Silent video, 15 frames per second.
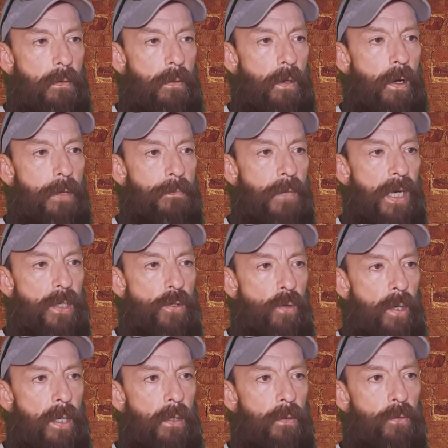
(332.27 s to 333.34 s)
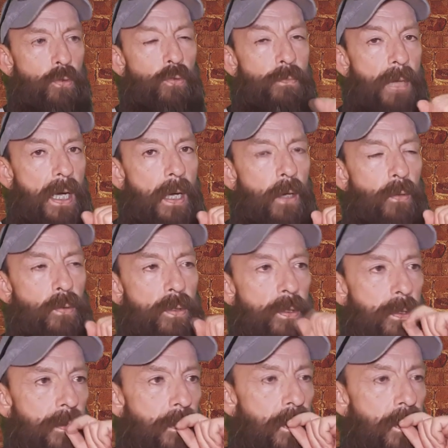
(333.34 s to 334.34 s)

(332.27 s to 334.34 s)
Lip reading: on my trail to my house,